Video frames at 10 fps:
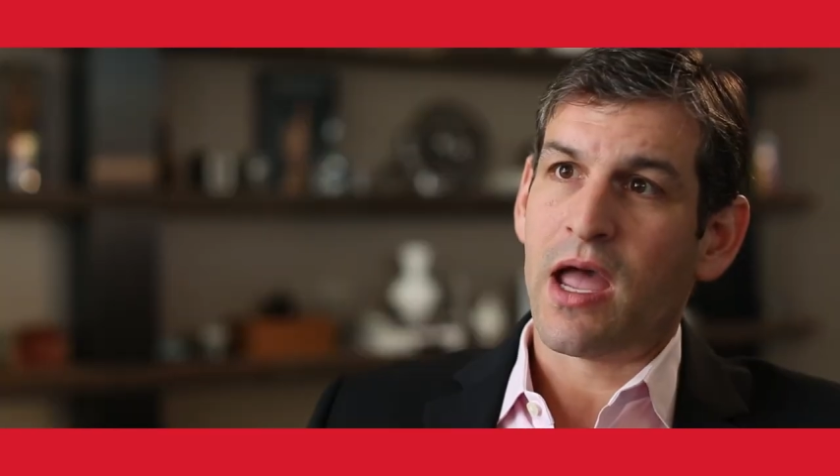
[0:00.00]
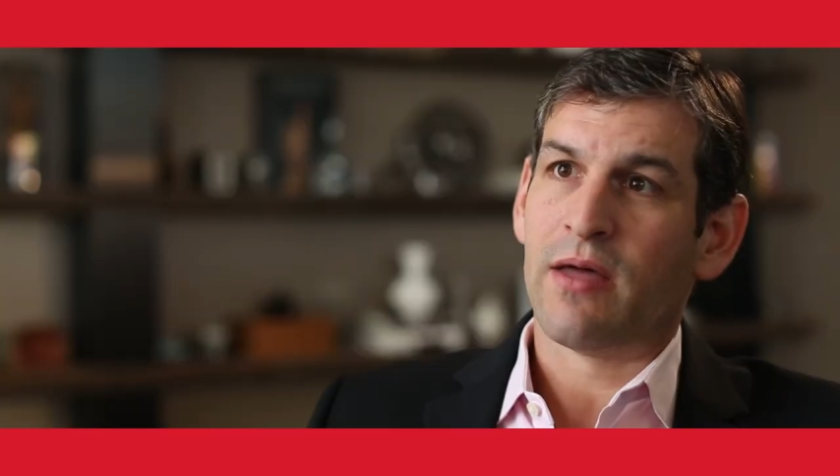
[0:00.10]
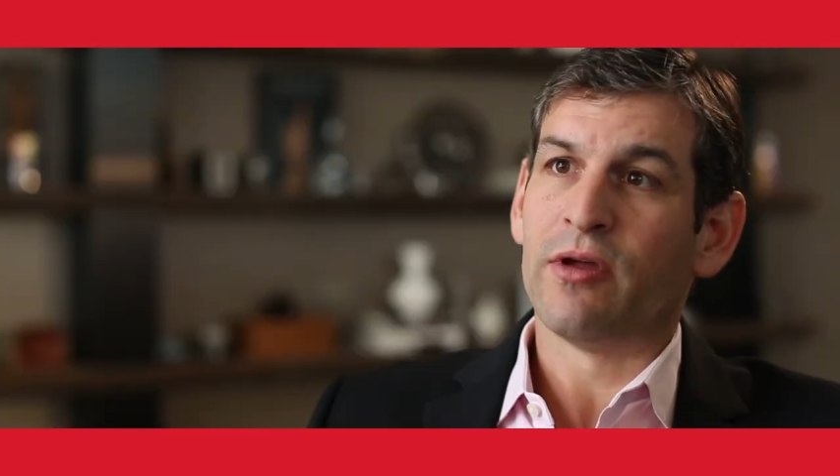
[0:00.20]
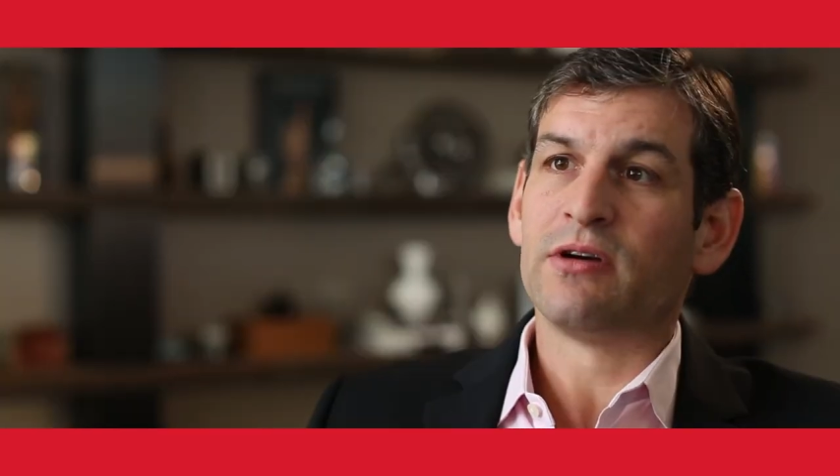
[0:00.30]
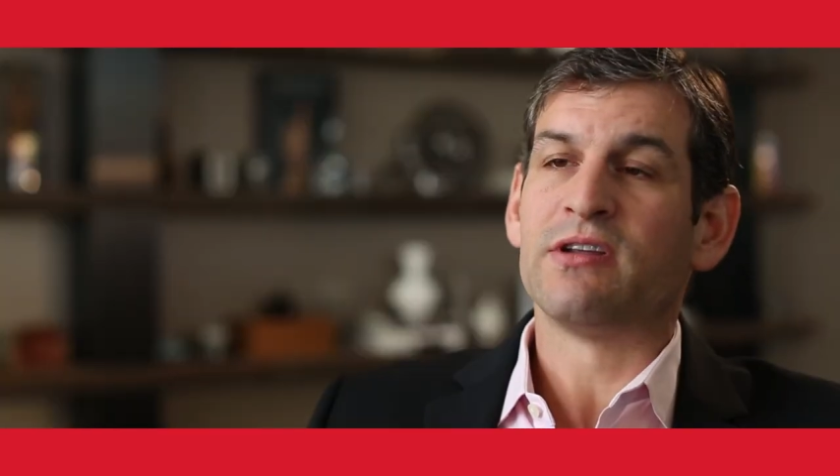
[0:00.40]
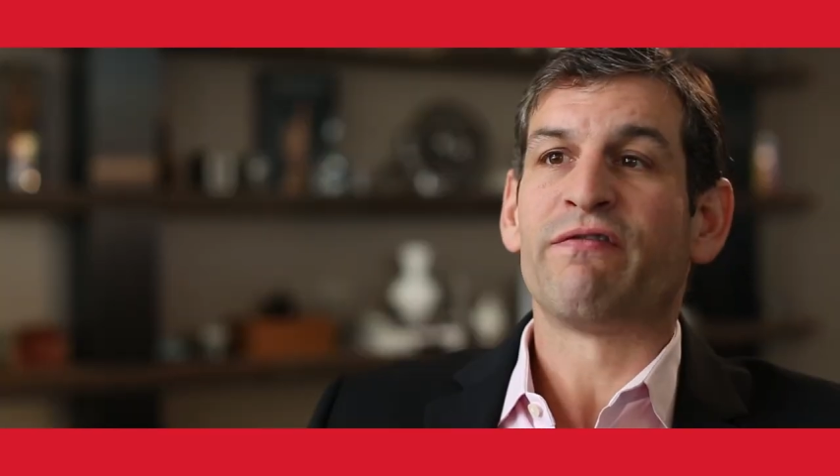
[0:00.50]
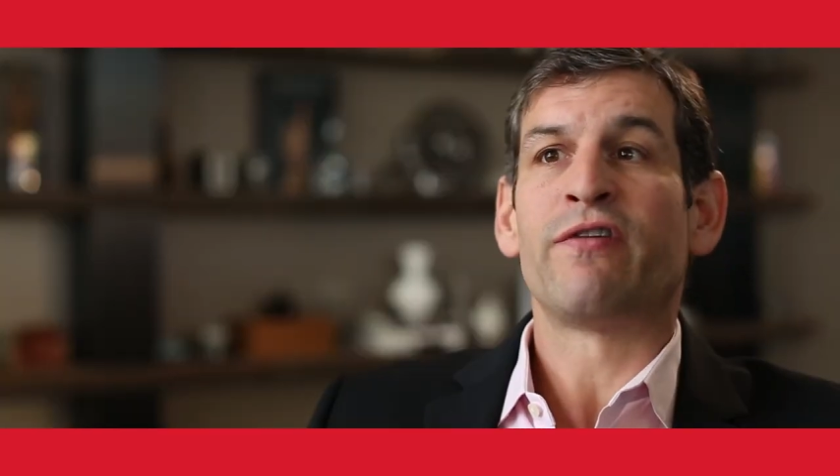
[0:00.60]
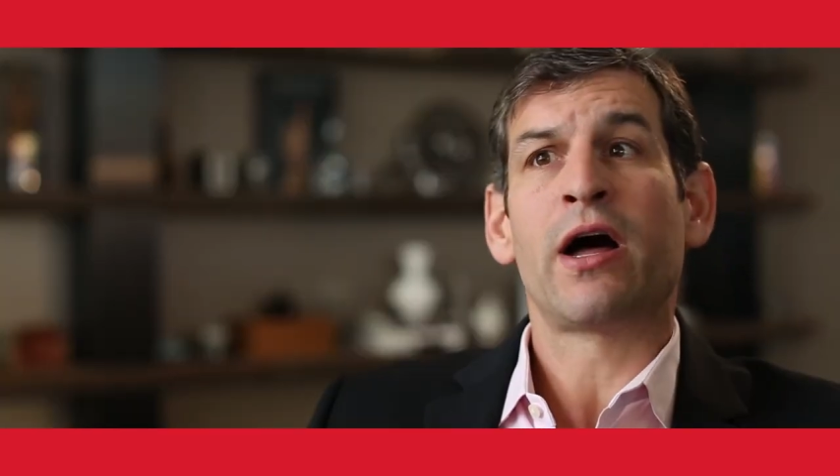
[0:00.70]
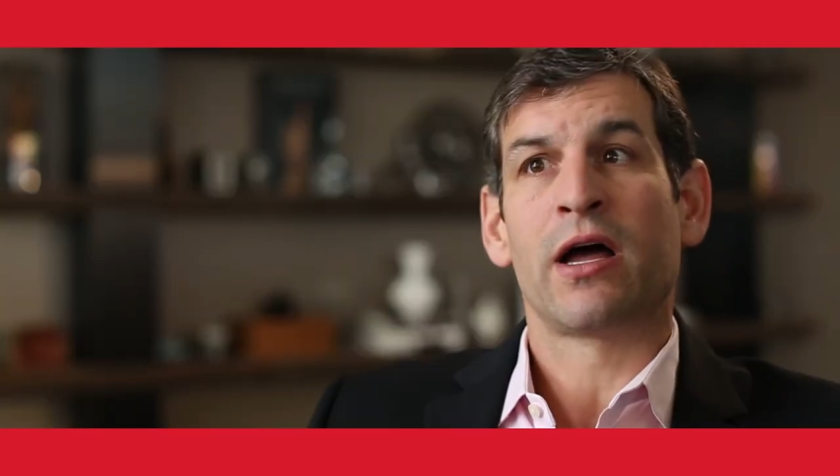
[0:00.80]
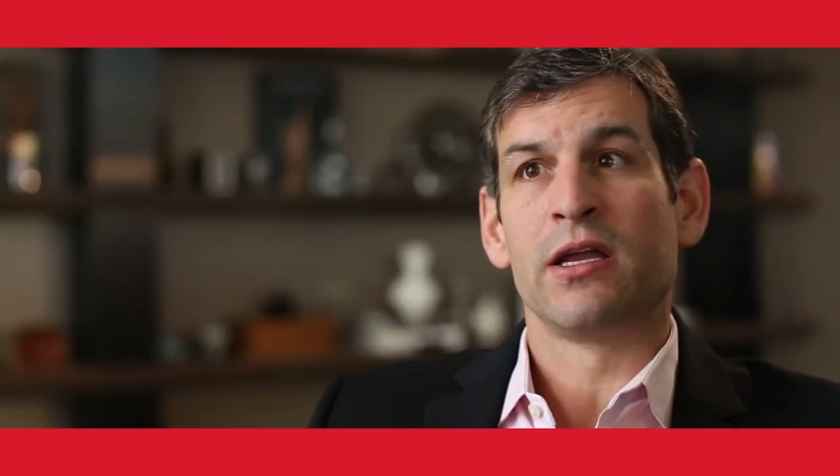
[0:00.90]
And they're
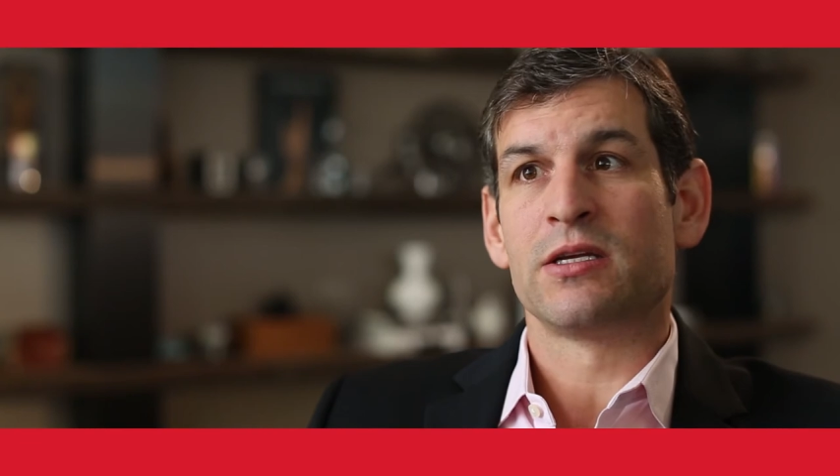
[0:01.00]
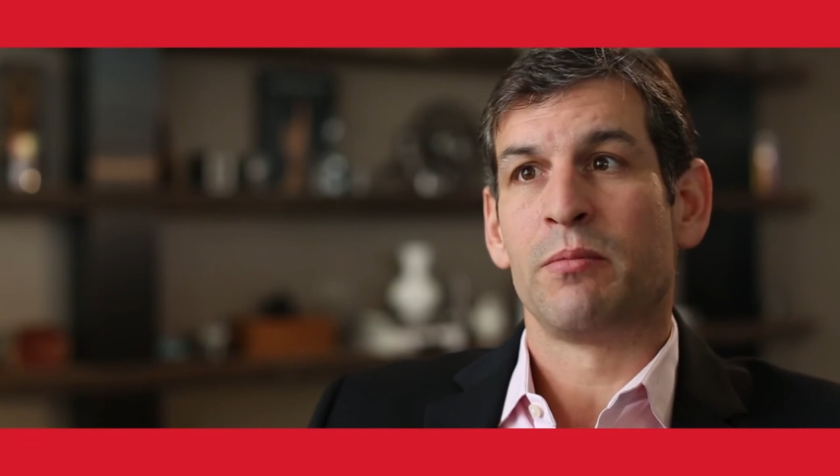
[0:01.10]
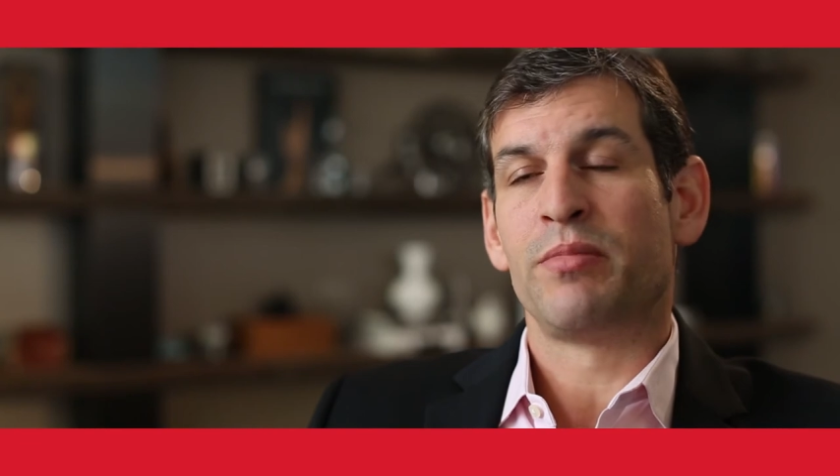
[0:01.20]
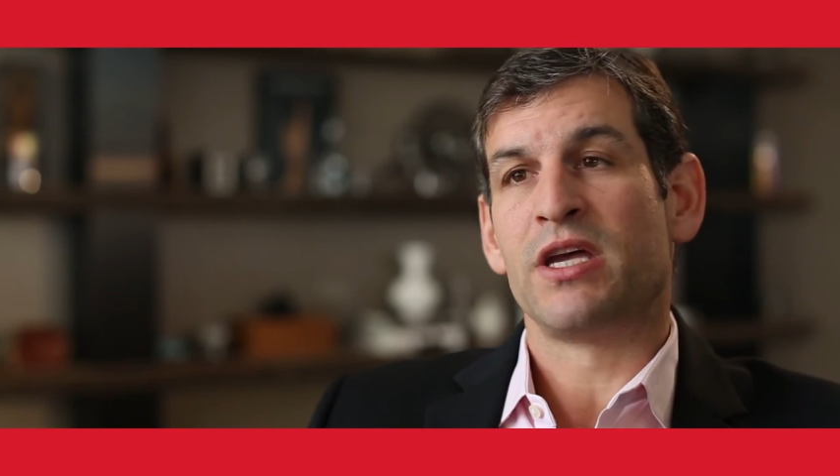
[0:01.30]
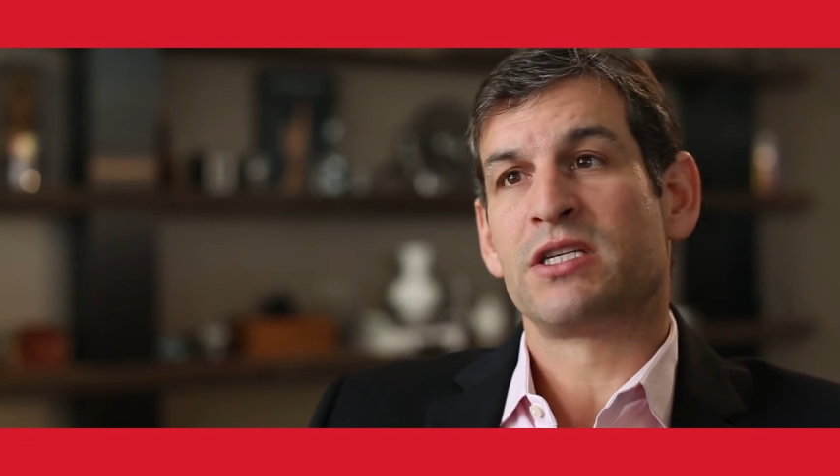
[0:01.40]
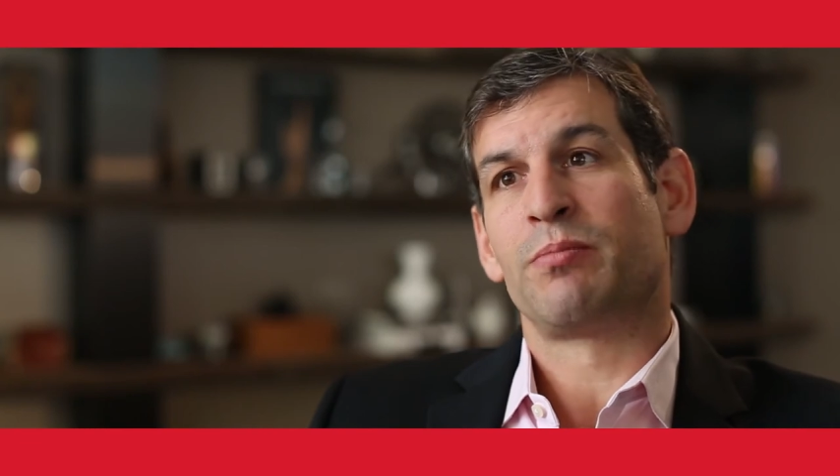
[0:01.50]
defined based